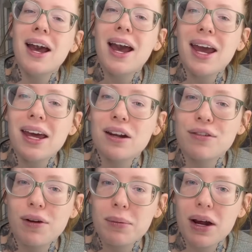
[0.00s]
and
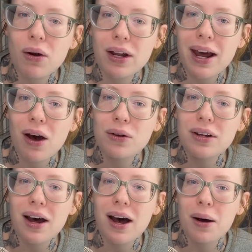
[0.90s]
from there on out,
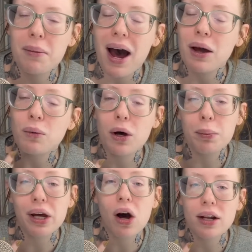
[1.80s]
I will
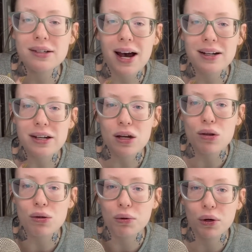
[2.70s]
be contacting you
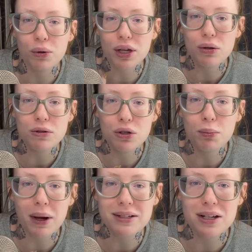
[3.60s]
through YouTube
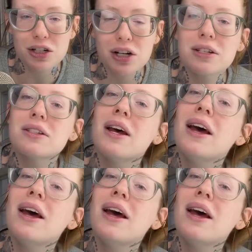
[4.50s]
messages